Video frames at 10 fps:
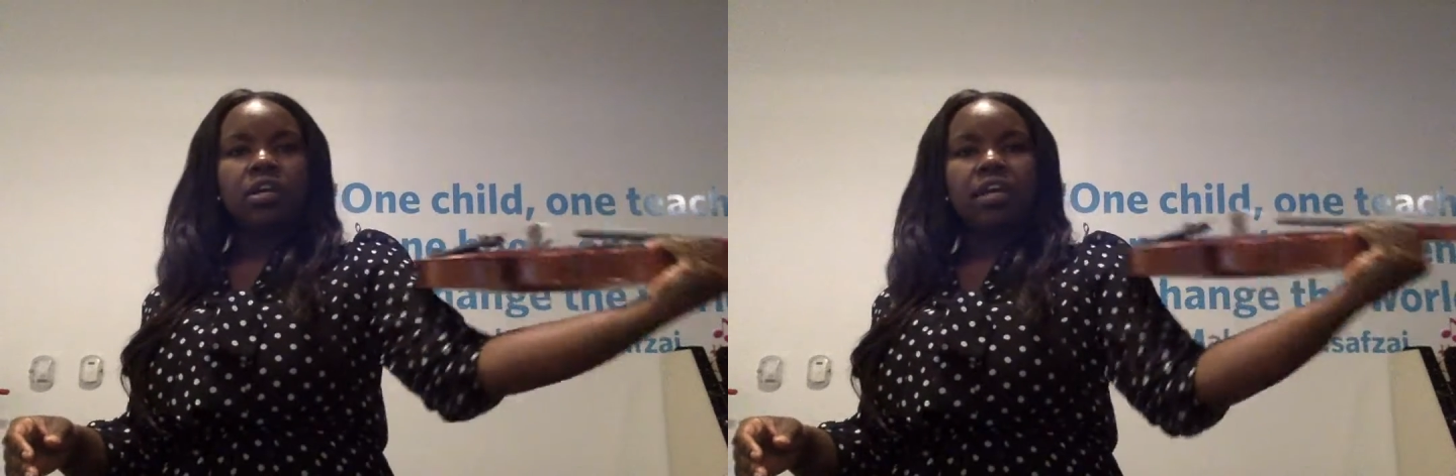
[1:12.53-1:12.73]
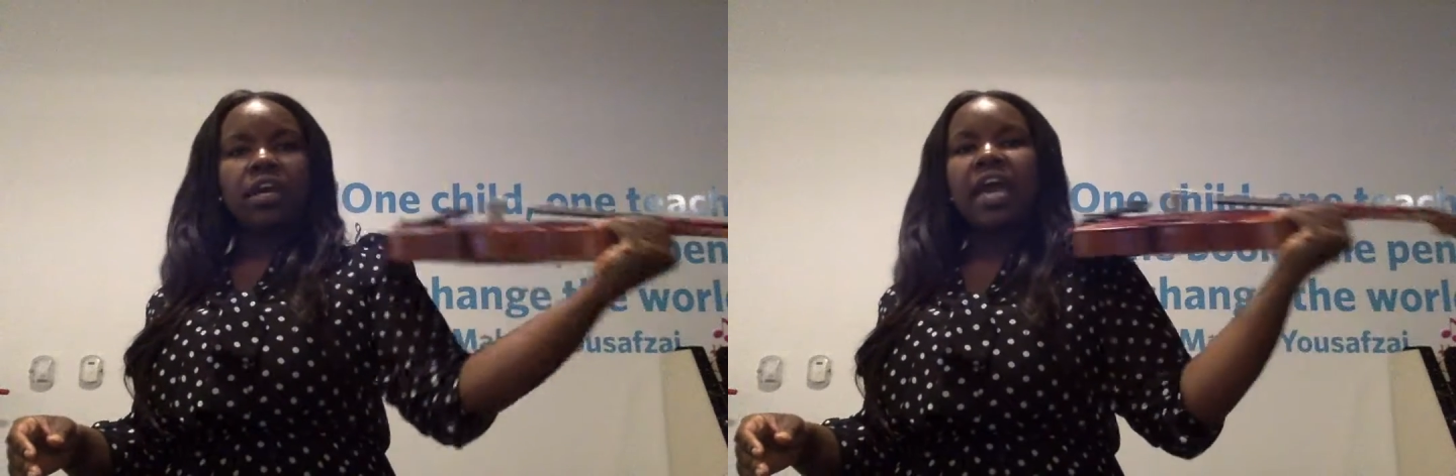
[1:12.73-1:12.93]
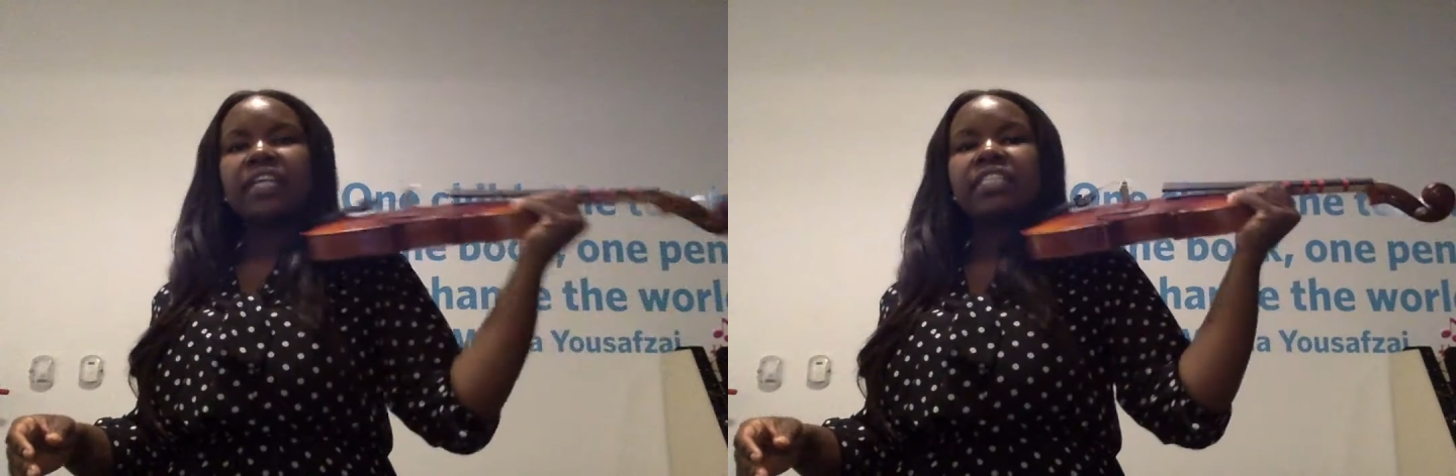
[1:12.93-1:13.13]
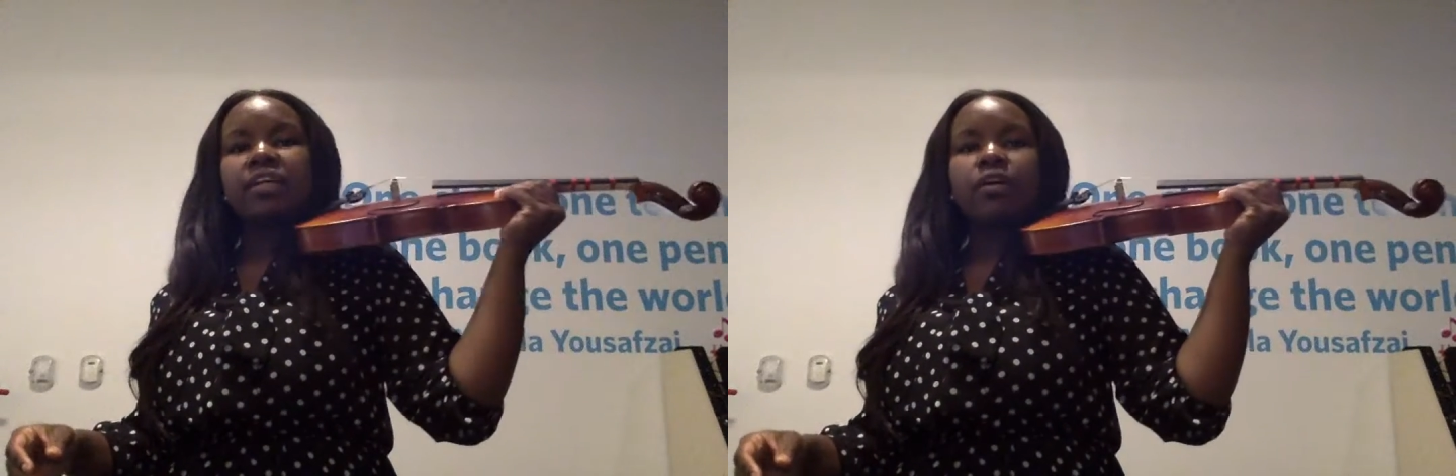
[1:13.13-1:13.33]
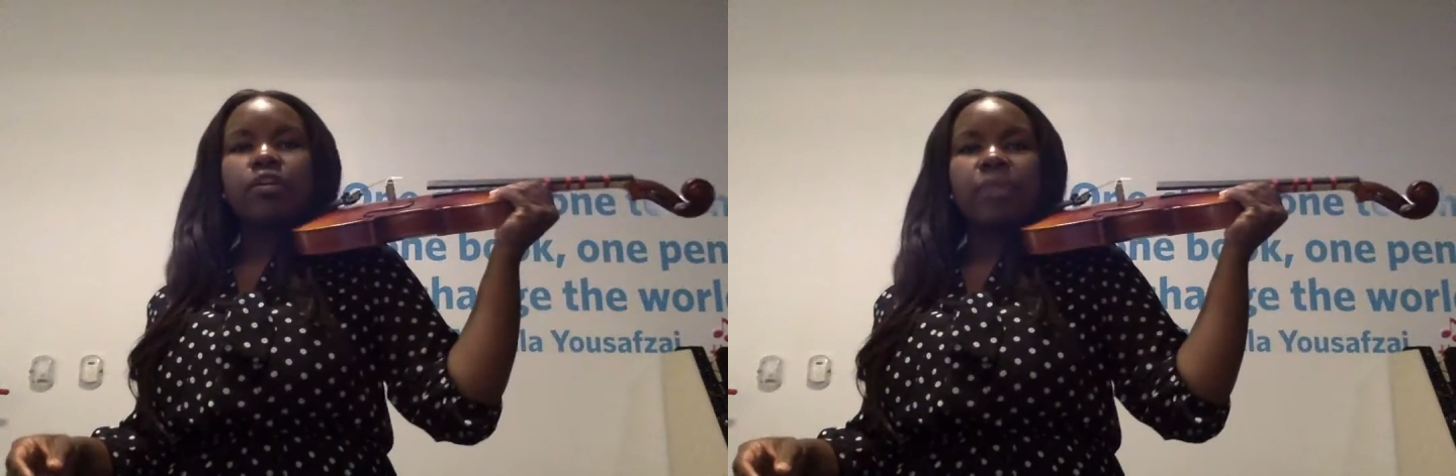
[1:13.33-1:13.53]
it has it
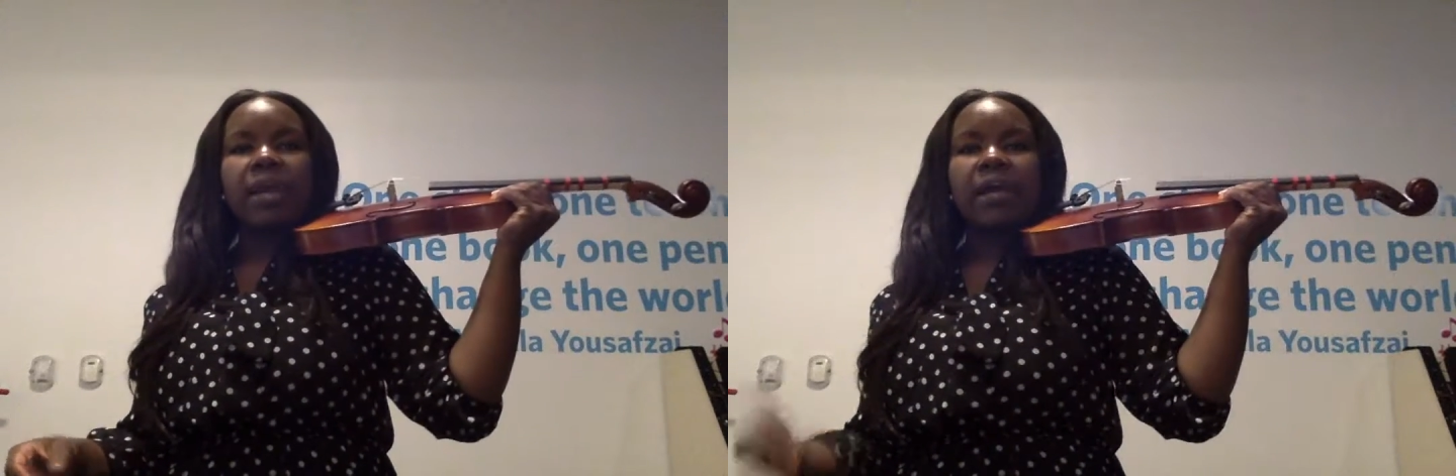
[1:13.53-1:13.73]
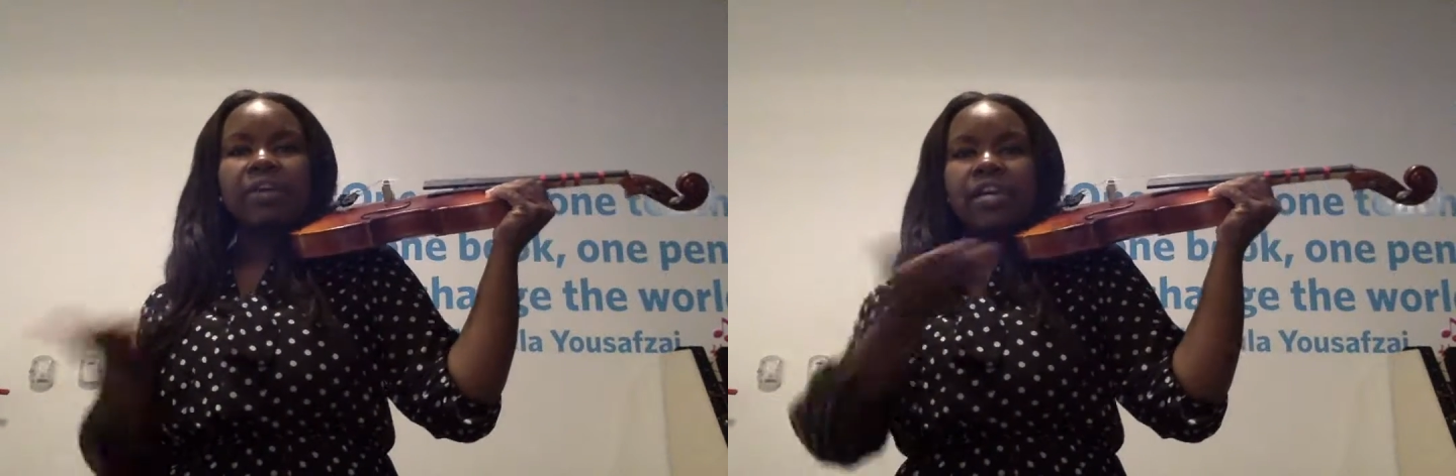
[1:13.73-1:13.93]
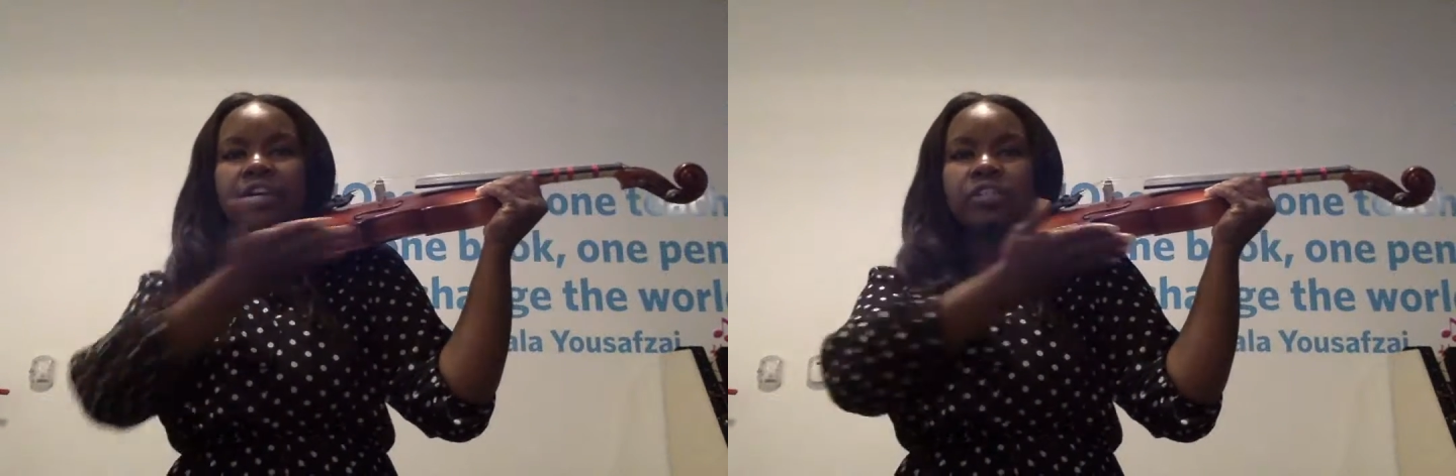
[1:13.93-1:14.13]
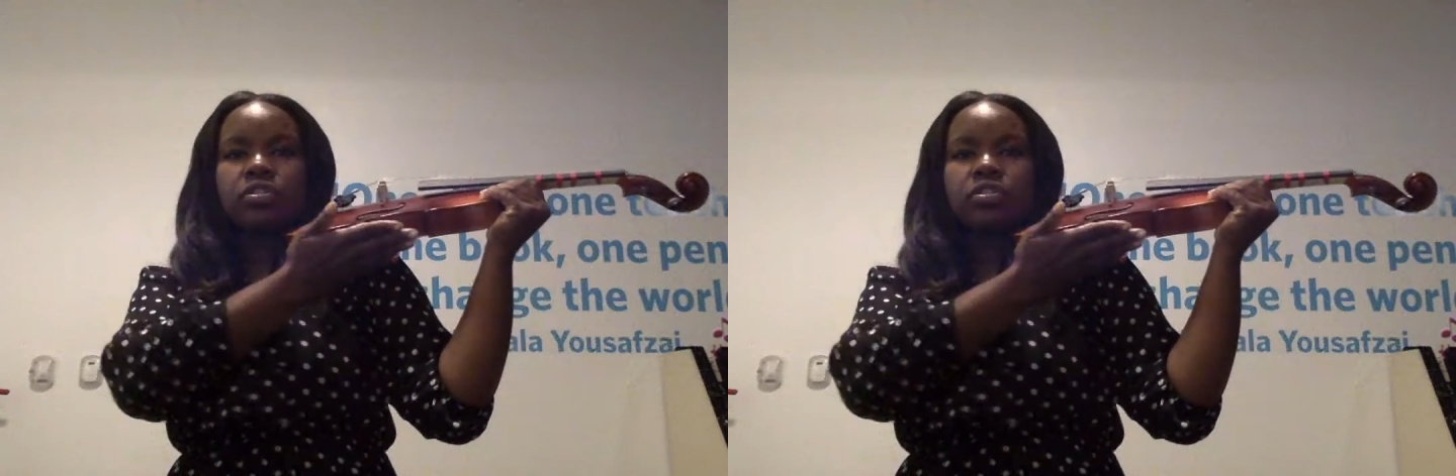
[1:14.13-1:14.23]
all the way out here,